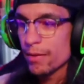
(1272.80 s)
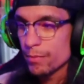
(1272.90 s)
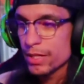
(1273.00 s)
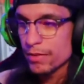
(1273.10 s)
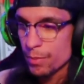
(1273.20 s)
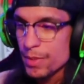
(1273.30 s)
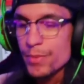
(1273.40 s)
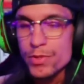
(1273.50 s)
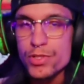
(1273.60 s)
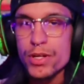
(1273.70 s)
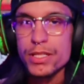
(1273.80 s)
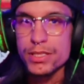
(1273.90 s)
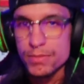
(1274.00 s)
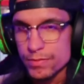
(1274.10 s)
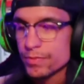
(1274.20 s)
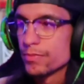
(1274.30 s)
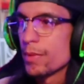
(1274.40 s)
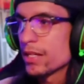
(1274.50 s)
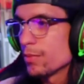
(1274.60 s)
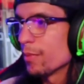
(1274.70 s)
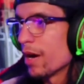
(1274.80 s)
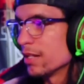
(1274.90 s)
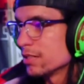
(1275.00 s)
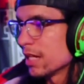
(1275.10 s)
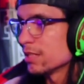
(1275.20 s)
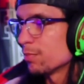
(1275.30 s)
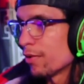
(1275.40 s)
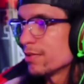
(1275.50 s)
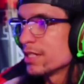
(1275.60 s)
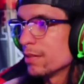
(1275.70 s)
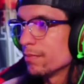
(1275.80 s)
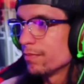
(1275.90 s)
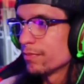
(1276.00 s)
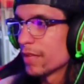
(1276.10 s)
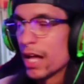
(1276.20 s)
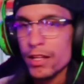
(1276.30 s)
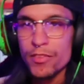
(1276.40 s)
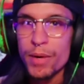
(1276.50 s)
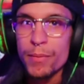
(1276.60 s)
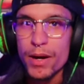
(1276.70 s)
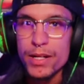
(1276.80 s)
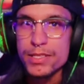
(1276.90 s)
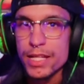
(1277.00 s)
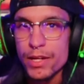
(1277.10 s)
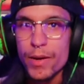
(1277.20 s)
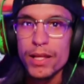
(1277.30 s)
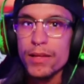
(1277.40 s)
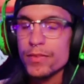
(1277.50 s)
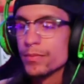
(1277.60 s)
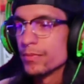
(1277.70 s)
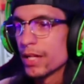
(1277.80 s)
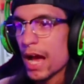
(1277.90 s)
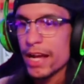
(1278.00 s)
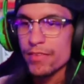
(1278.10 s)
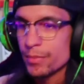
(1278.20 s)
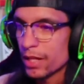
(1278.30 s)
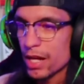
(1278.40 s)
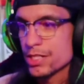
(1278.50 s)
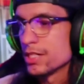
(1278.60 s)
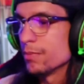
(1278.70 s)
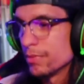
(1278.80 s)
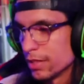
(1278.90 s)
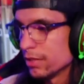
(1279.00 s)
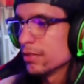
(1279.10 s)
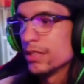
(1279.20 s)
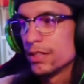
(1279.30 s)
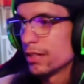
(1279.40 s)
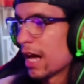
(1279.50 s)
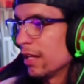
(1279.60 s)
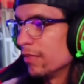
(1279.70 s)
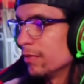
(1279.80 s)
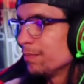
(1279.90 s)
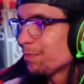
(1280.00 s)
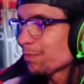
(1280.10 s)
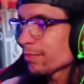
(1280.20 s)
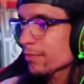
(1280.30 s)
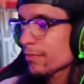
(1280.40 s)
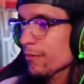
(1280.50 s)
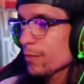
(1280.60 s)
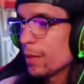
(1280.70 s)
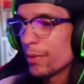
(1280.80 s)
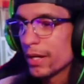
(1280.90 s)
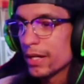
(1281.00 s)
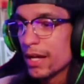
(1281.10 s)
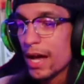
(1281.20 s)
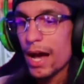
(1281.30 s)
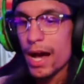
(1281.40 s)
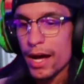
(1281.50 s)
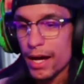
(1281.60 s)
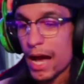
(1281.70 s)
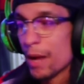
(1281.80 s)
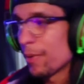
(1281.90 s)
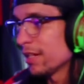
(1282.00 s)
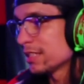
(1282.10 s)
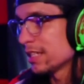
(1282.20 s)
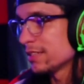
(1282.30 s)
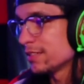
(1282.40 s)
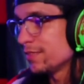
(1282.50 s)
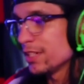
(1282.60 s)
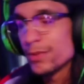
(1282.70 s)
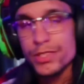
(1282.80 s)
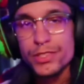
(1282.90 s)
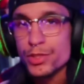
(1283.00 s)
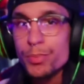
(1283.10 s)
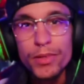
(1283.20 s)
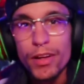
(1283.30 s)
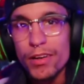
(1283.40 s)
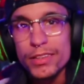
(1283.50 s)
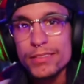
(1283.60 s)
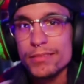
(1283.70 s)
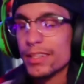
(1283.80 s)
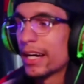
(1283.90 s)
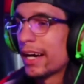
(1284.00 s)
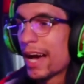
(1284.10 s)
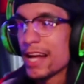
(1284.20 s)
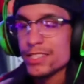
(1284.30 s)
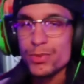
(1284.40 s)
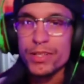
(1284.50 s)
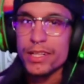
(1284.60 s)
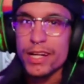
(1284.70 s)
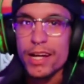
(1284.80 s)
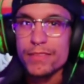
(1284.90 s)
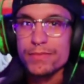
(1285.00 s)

get the people you trust, make them your mods. That is a pro tip. I love my mods. They know I love them. I give them a lot of shit, but I love them. But I apologize if this video was super long. I just wanted to kind of,